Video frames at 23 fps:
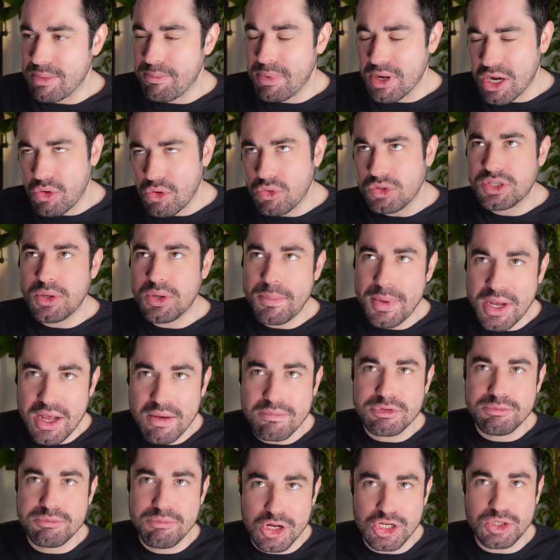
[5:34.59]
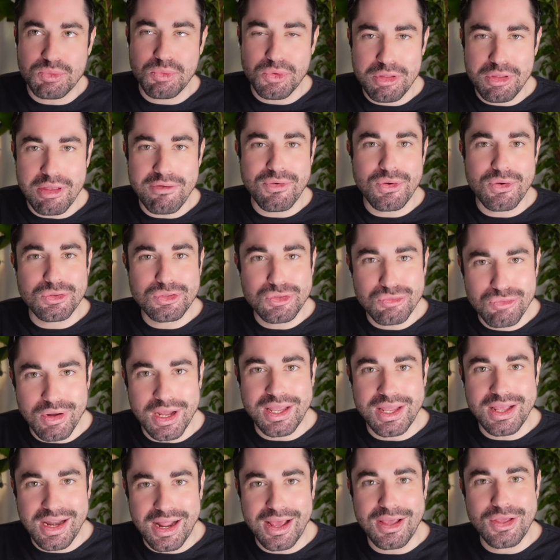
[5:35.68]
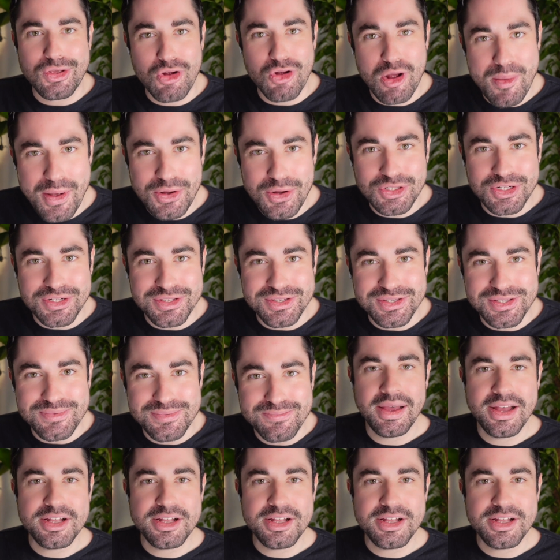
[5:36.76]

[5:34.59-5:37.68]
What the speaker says: but it also becomes much more difficult to regulate your emotions.